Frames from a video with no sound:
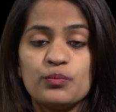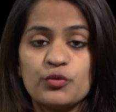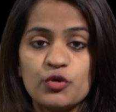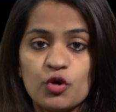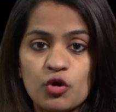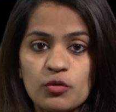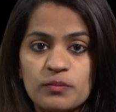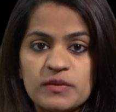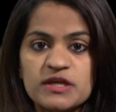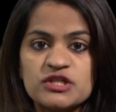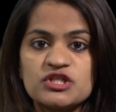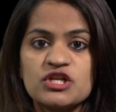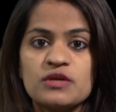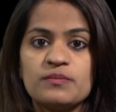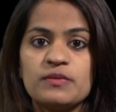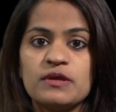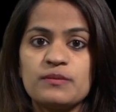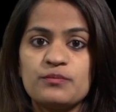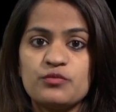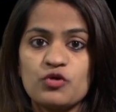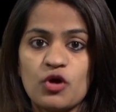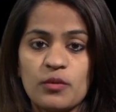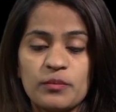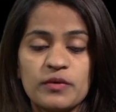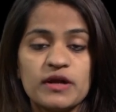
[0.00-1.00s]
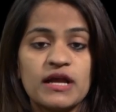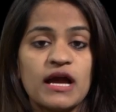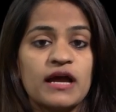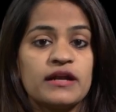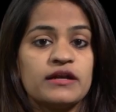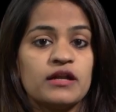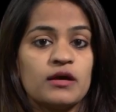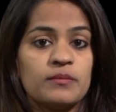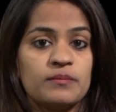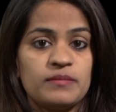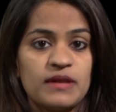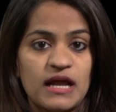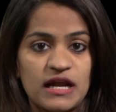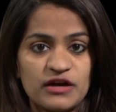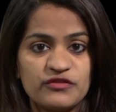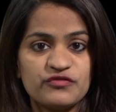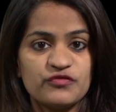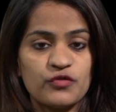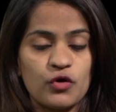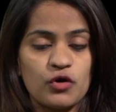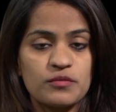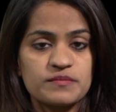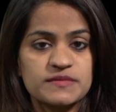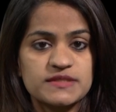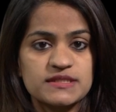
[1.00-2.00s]
pro-BJP propaganda
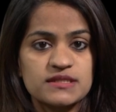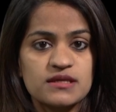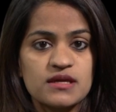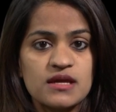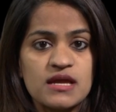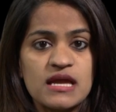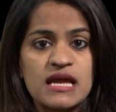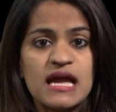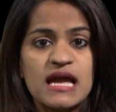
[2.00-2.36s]
platforms.